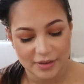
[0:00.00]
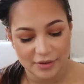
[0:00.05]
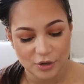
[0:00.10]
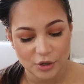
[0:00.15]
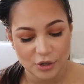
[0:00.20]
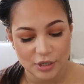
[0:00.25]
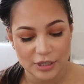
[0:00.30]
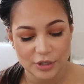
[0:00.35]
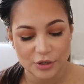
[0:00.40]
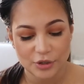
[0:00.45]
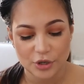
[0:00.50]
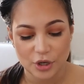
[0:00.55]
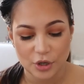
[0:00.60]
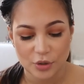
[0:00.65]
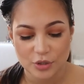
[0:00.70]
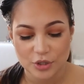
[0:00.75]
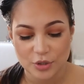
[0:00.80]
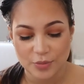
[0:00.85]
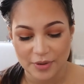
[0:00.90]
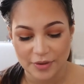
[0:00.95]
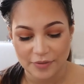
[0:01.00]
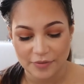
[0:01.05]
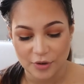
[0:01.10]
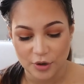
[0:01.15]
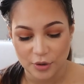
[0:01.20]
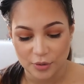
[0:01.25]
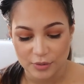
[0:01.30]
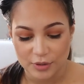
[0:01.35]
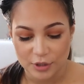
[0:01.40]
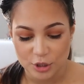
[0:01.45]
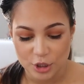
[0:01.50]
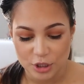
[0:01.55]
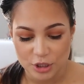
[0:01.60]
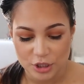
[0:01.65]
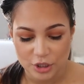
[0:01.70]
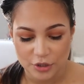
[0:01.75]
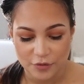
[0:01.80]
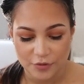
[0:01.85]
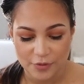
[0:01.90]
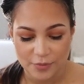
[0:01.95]
Got little notes on my phone
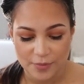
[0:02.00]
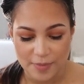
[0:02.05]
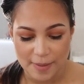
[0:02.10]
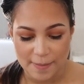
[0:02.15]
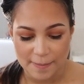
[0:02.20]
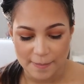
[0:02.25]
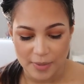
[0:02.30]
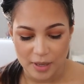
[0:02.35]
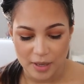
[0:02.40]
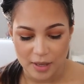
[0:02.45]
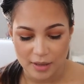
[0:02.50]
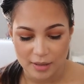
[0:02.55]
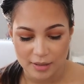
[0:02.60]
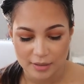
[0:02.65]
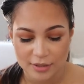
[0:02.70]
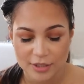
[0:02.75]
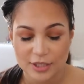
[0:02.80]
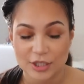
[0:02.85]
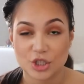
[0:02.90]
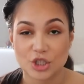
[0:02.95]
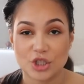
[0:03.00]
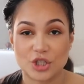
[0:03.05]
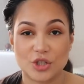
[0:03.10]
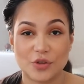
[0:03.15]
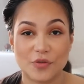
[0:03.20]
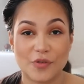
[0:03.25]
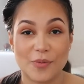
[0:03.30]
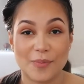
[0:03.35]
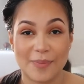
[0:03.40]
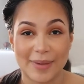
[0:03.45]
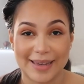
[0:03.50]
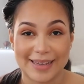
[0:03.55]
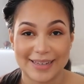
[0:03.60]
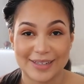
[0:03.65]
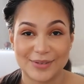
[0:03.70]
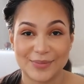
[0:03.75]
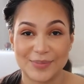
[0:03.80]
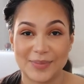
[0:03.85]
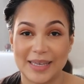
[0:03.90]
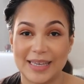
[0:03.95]
just to remember, just to
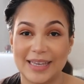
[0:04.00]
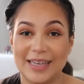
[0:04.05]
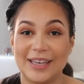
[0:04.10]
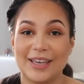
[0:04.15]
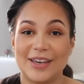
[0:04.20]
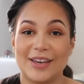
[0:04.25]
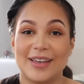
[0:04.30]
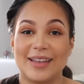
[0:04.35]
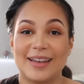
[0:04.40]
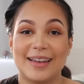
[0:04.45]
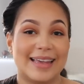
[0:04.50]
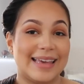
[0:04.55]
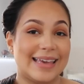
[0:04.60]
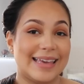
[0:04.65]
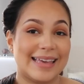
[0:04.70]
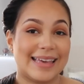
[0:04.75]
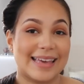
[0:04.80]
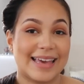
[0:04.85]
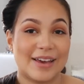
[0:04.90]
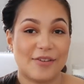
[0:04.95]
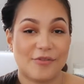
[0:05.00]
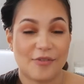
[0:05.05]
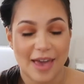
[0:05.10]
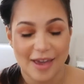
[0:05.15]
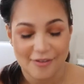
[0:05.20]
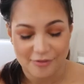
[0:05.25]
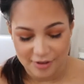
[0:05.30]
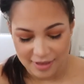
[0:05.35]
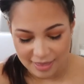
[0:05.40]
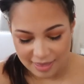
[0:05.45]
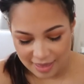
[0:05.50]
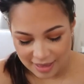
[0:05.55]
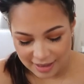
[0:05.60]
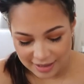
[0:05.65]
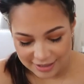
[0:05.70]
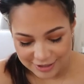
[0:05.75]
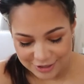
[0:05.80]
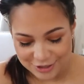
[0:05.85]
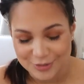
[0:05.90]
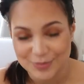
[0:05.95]
remind me like of
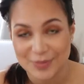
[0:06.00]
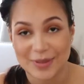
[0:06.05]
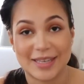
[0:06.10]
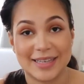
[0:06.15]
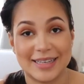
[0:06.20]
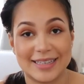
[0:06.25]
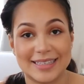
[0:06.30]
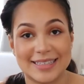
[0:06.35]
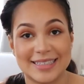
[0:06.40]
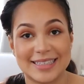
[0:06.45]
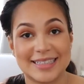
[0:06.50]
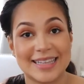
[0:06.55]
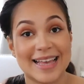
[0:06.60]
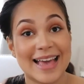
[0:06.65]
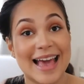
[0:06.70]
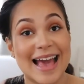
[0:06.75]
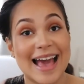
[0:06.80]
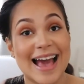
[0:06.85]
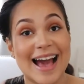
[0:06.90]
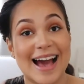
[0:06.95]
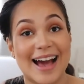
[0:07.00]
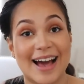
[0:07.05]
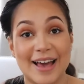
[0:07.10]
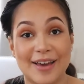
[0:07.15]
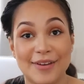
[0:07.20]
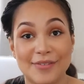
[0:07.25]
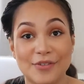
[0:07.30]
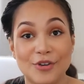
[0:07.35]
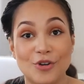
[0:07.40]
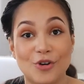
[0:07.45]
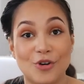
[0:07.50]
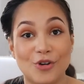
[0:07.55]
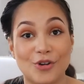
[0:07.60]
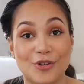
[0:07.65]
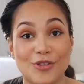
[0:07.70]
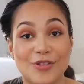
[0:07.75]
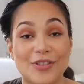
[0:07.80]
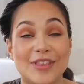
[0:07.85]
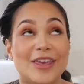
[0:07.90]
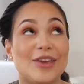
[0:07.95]
everything, just because I have got
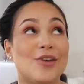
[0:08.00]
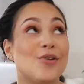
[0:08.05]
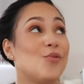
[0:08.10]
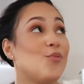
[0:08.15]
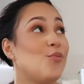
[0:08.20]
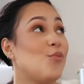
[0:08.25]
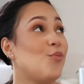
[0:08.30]
the